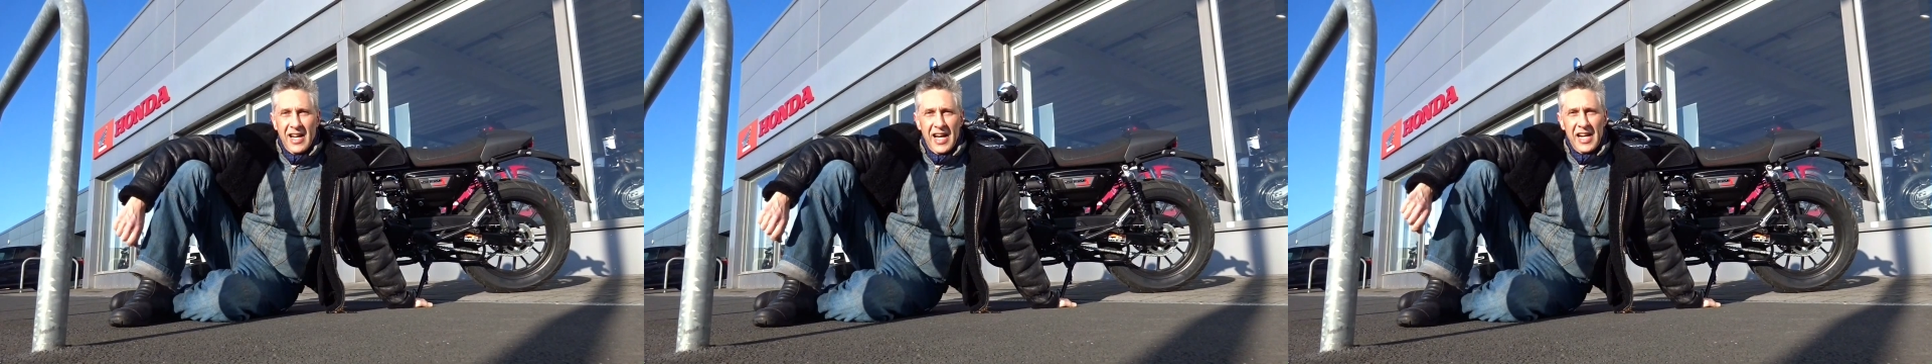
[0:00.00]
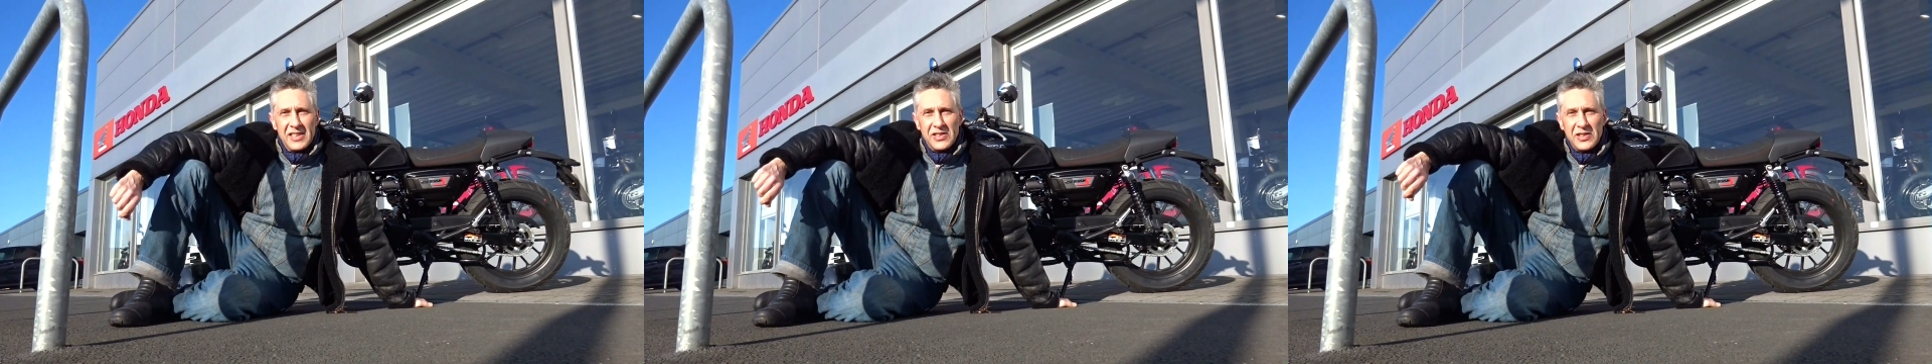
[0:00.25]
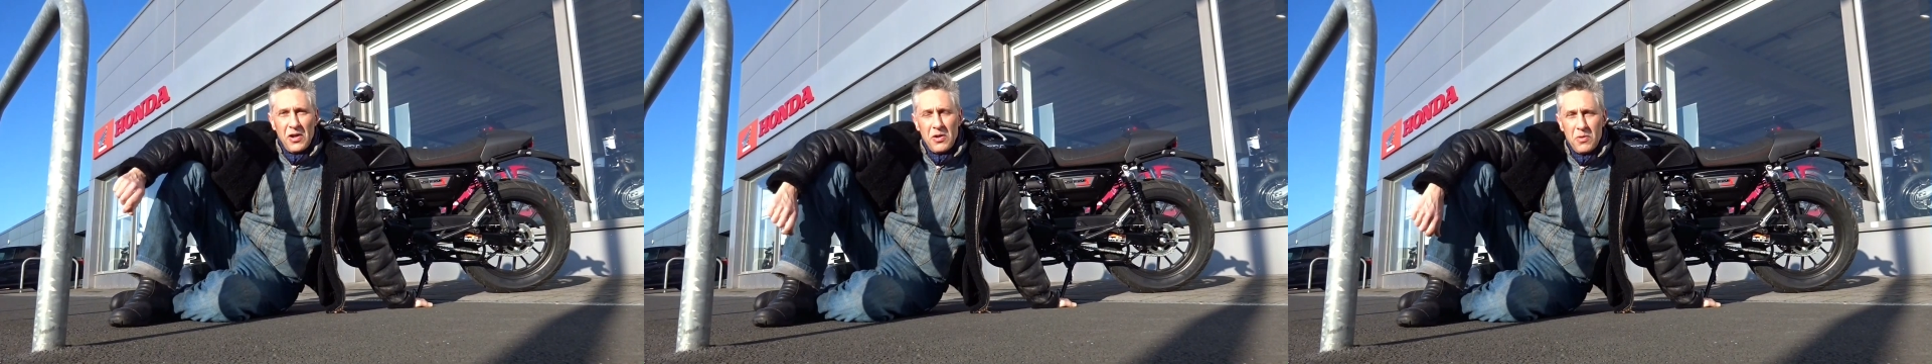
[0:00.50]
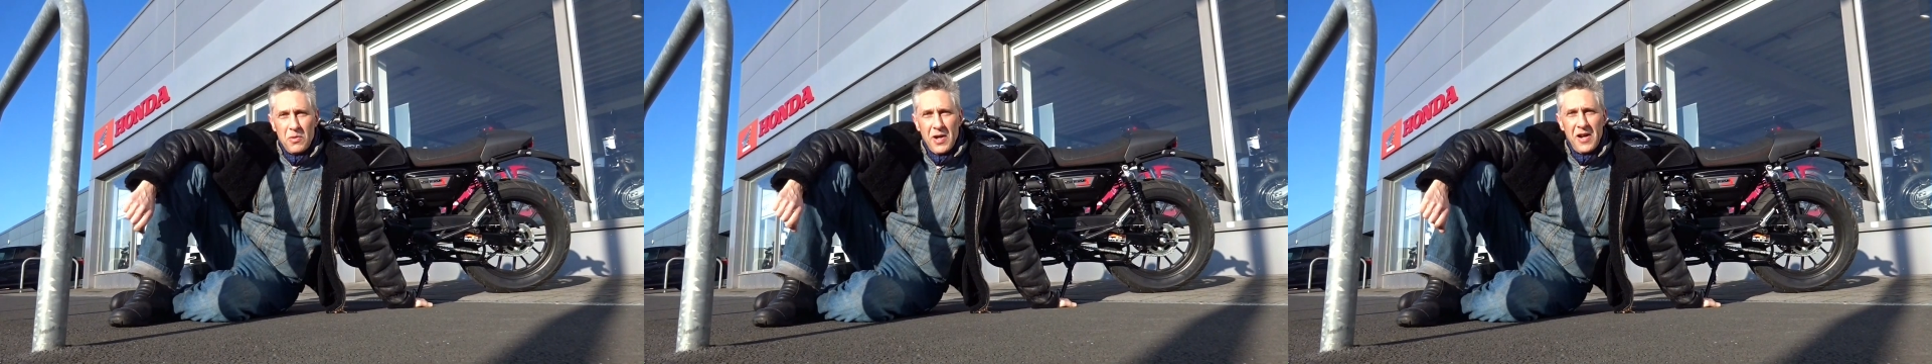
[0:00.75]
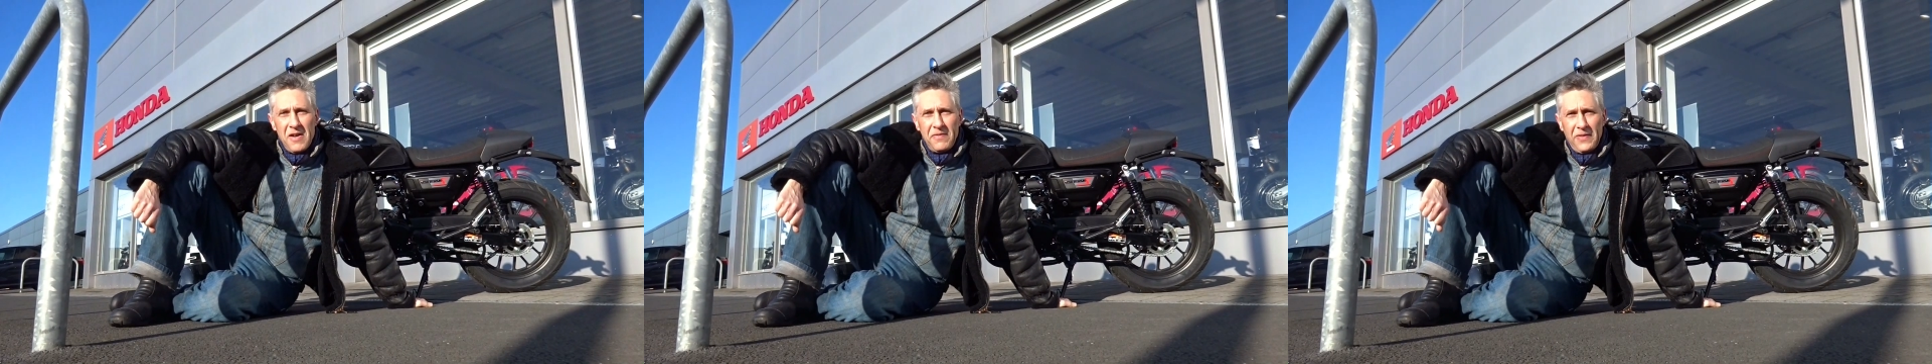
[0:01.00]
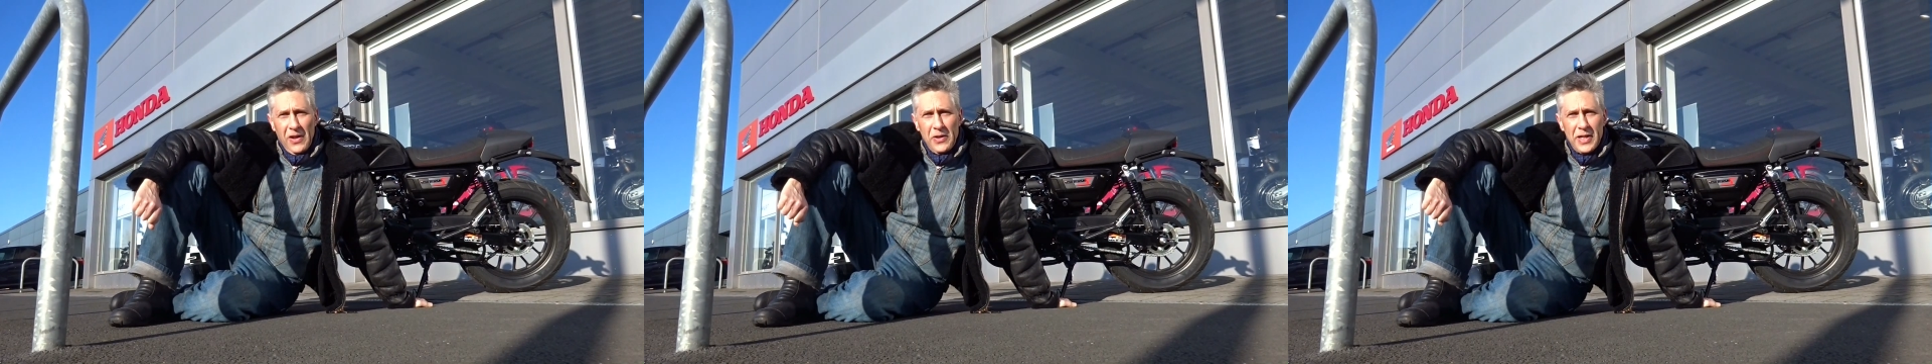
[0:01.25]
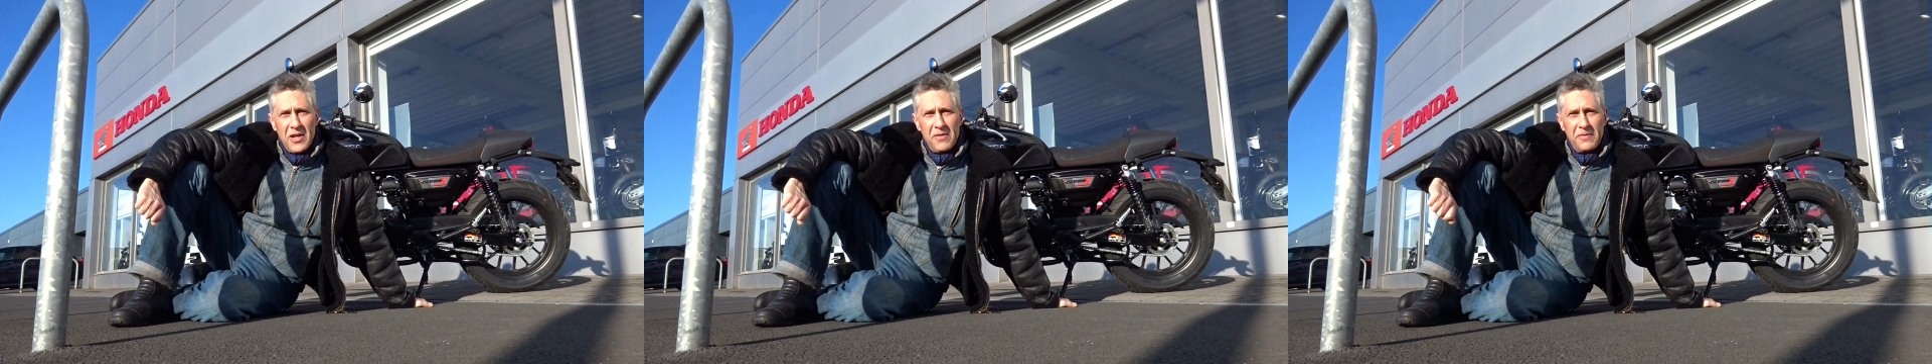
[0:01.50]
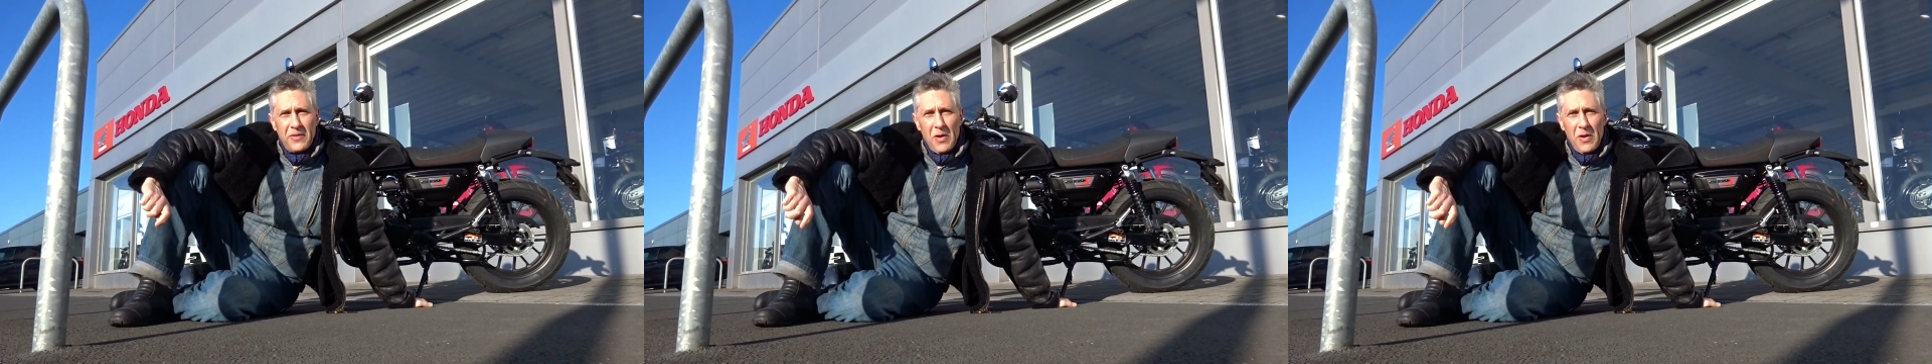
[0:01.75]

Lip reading: Hi, so following on